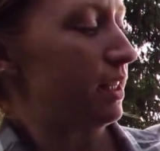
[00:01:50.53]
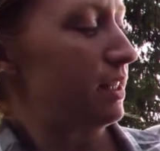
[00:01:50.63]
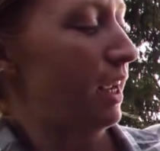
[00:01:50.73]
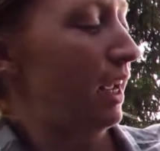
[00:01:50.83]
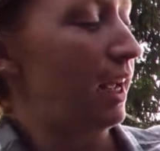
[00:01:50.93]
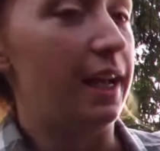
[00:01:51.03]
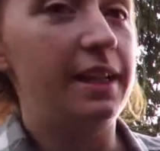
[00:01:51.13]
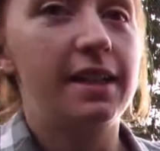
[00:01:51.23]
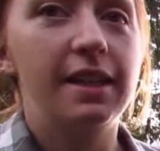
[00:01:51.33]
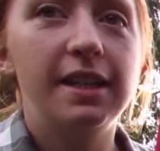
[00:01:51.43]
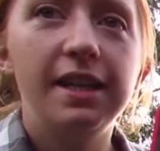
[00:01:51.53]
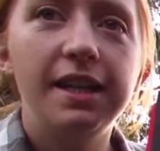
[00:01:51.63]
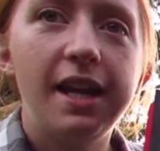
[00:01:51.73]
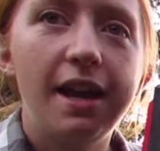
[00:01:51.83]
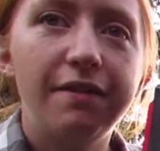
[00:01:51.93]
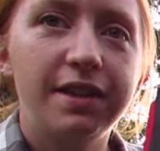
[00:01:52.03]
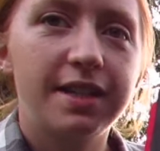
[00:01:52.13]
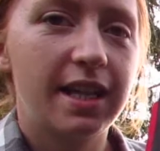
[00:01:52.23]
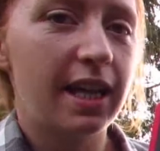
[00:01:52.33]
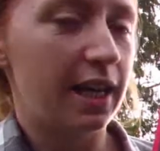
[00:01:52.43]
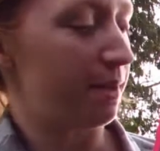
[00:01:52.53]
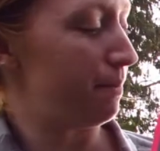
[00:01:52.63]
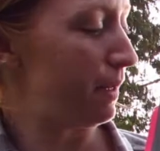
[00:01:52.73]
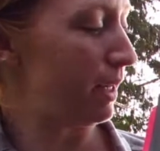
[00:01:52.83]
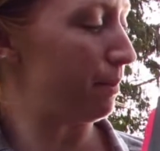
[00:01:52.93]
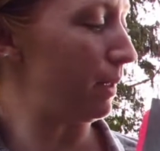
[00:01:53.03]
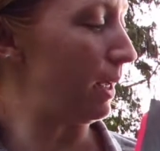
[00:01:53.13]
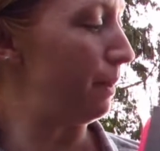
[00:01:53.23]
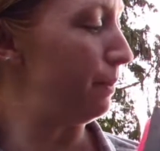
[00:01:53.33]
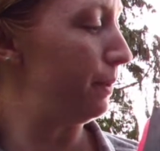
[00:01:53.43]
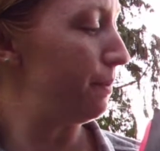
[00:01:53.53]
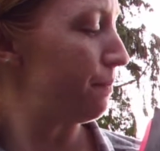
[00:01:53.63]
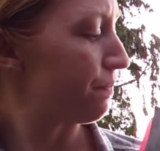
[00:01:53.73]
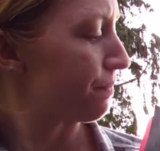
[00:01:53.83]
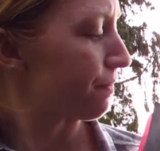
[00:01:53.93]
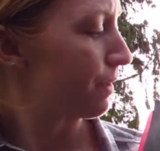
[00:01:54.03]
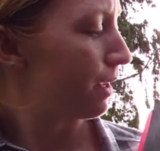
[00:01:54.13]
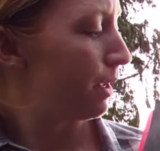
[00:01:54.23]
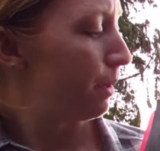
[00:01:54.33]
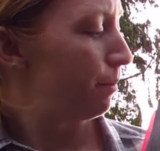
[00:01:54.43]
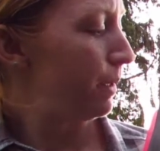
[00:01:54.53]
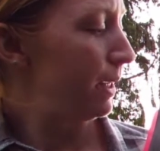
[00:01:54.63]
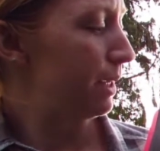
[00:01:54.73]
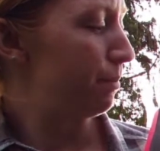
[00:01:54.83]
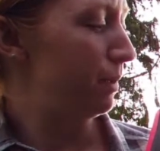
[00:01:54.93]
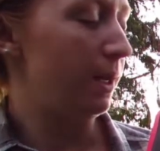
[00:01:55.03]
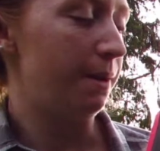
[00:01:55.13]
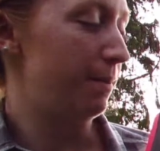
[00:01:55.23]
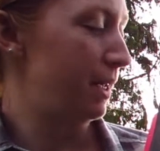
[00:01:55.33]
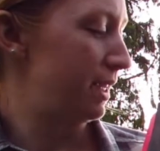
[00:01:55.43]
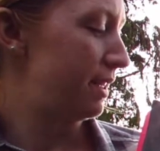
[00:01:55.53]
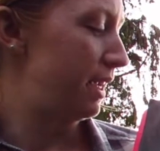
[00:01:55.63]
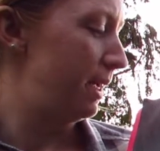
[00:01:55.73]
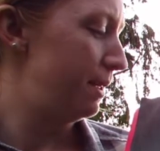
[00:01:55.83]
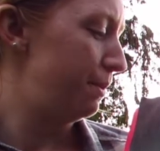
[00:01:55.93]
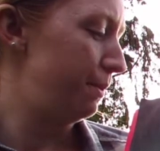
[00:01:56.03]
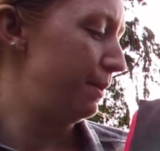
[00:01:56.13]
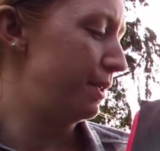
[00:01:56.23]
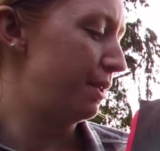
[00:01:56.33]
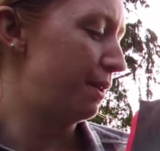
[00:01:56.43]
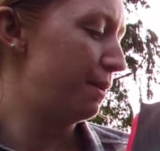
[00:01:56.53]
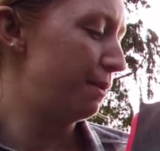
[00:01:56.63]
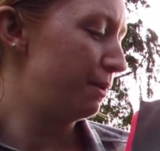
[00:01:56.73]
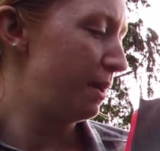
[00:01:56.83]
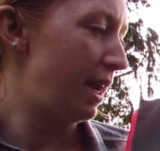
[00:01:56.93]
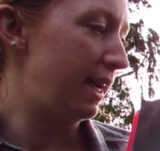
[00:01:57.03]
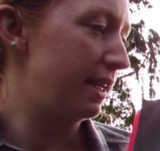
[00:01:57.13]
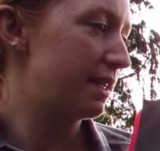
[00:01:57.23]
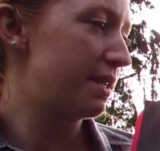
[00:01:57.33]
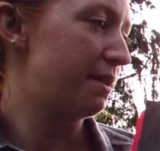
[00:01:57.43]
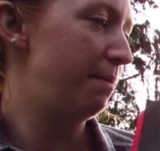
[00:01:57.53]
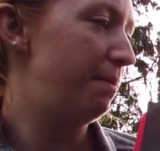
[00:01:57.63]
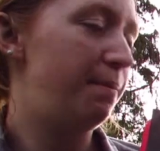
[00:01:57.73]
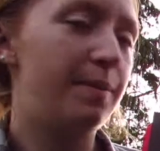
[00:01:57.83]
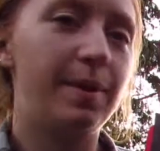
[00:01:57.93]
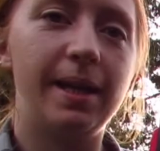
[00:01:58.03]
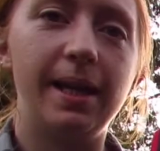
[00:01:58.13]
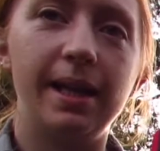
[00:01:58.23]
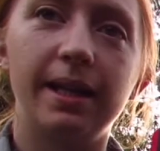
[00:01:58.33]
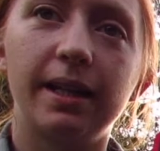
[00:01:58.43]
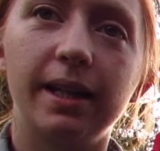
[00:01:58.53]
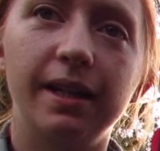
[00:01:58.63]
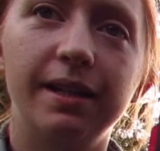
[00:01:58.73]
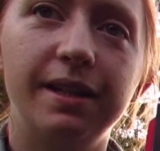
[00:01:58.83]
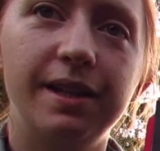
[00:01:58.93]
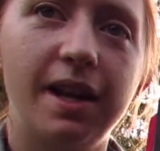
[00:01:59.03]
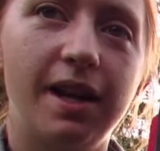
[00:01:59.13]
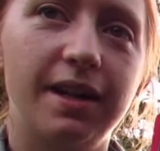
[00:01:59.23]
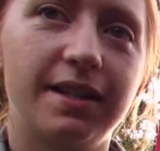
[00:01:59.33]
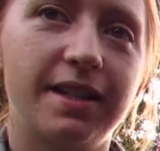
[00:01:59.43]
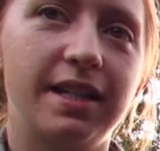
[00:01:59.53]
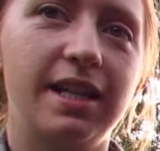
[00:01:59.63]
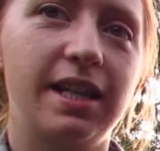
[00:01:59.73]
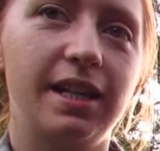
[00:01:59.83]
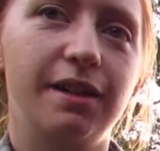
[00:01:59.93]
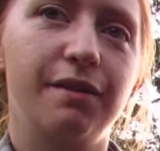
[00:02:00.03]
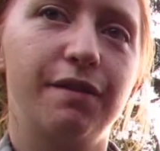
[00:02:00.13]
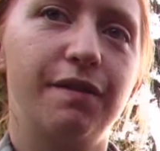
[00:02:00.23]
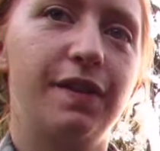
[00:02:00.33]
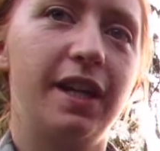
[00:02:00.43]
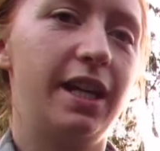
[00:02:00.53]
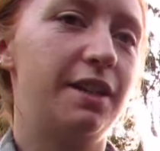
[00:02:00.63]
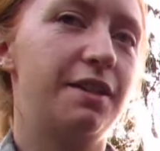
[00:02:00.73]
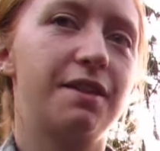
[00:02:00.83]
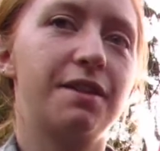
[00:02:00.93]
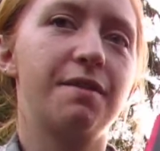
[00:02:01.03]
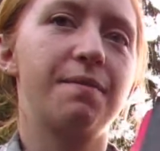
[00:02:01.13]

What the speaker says: Tad had never seen Big Blub. Big Blub, they said, was a great, big, nasty fish.